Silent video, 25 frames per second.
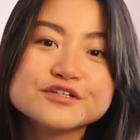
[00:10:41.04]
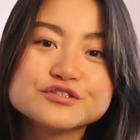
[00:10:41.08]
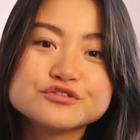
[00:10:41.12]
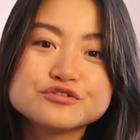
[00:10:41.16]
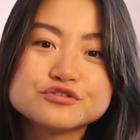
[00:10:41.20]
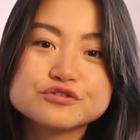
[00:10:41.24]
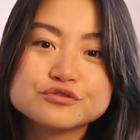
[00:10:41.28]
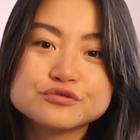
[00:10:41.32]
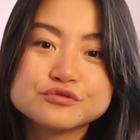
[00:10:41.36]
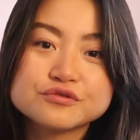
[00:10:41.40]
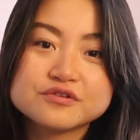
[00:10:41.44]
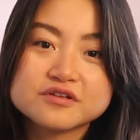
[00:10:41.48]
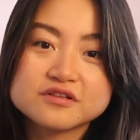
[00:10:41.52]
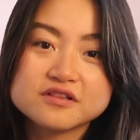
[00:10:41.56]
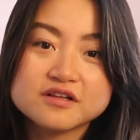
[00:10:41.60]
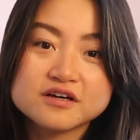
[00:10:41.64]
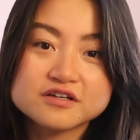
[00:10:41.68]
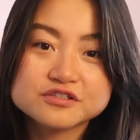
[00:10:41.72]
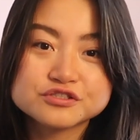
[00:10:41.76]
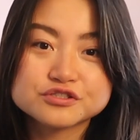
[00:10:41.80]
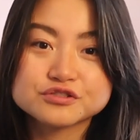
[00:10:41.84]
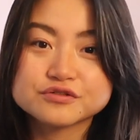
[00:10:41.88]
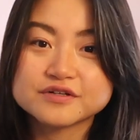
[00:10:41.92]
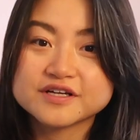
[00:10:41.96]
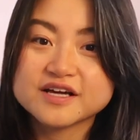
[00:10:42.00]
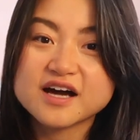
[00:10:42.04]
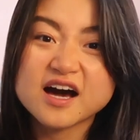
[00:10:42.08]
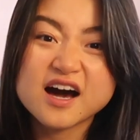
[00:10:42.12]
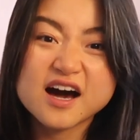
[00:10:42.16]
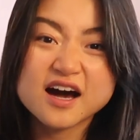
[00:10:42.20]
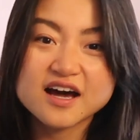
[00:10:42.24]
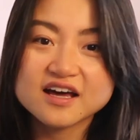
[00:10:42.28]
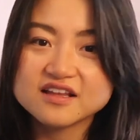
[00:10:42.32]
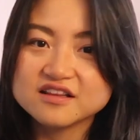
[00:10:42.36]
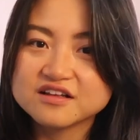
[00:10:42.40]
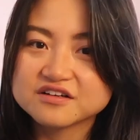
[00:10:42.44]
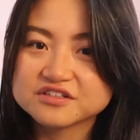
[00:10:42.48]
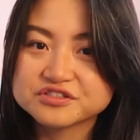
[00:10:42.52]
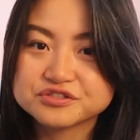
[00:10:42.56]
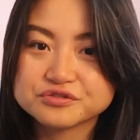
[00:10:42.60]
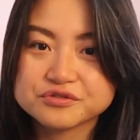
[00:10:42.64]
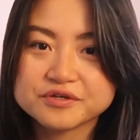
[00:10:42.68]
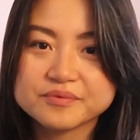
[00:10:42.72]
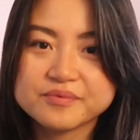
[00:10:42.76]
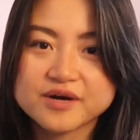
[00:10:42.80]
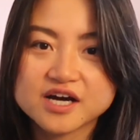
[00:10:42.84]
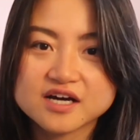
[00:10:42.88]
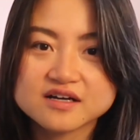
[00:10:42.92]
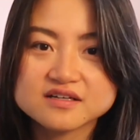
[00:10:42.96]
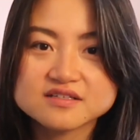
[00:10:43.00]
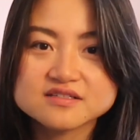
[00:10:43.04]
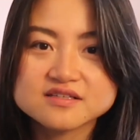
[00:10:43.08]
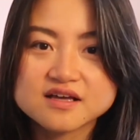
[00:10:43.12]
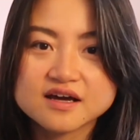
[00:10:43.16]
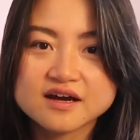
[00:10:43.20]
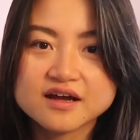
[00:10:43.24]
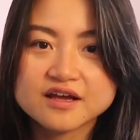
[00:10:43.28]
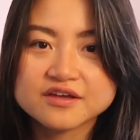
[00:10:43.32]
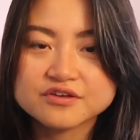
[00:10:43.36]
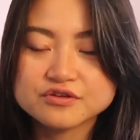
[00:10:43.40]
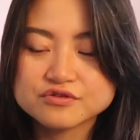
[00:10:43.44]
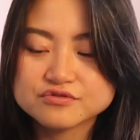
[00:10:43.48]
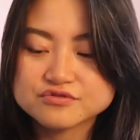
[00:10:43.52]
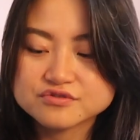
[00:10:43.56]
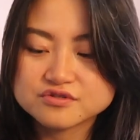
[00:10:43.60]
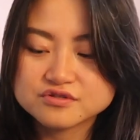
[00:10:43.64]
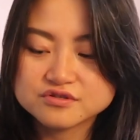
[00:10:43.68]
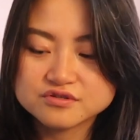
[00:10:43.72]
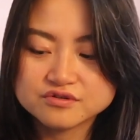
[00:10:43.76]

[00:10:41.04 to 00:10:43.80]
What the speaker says: to the high luxury bags that I used